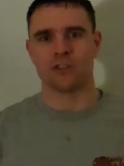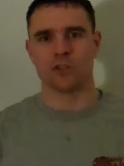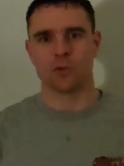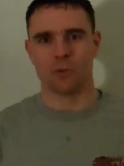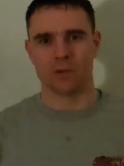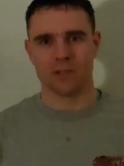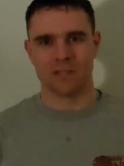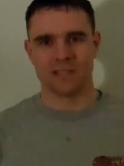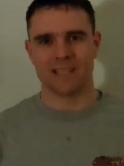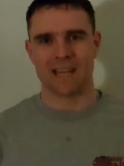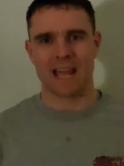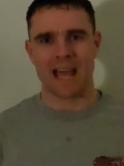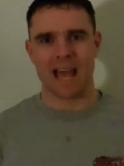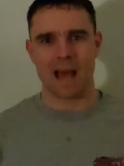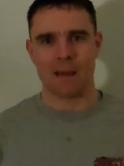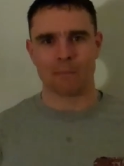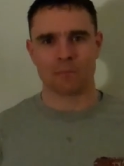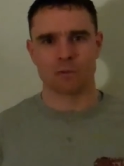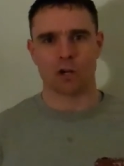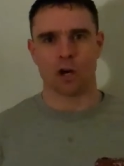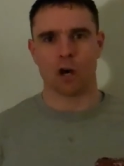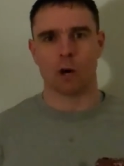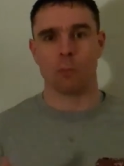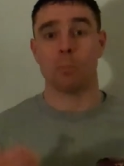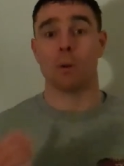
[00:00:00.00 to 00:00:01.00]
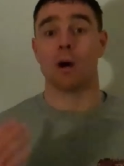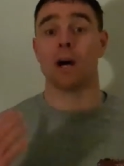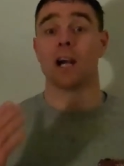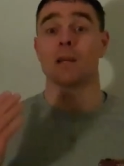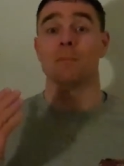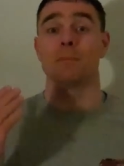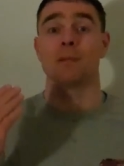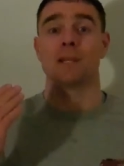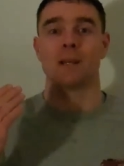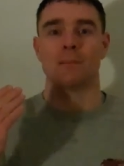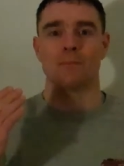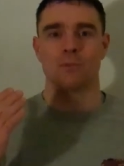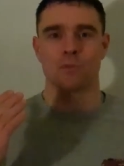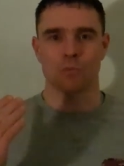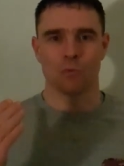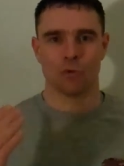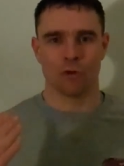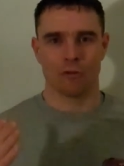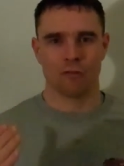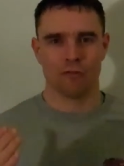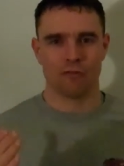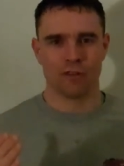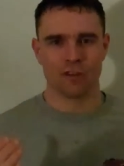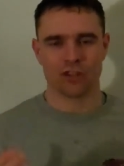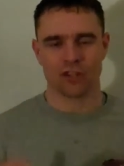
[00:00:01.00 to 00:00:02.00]
to adapt, our body becomes more
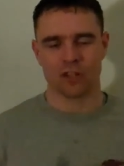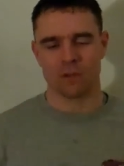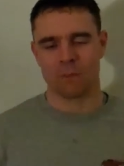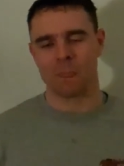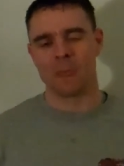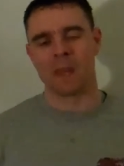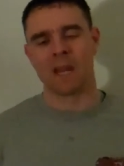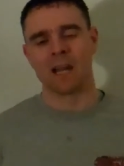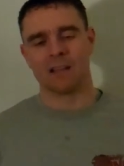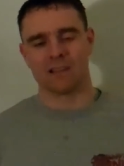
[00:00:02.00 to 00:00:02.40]
efficient,